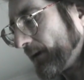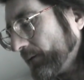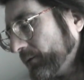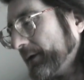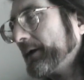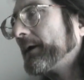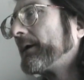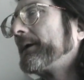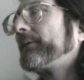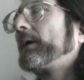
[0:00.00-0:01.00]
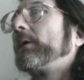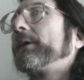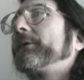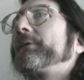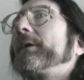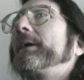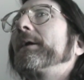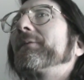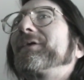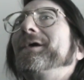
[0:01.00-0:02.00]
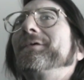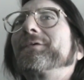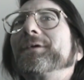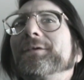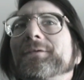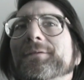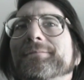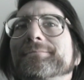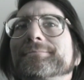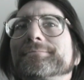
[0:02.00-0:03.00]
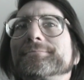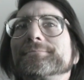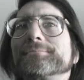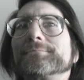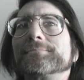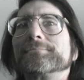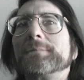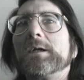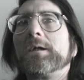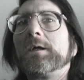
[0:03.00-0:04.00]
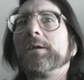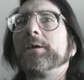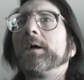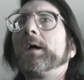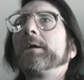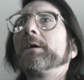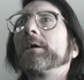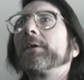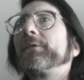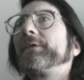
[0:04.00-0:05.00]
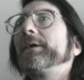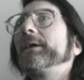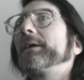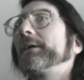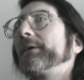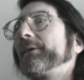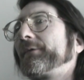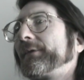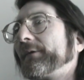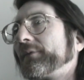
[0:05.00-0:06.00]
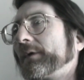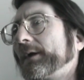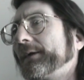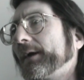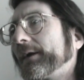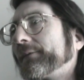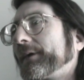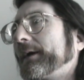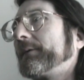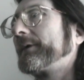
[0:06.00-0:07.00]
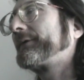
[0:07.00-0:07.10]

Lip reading: when you don't even know what this identification is. I don't know how you're going to see any of this stuff well identified with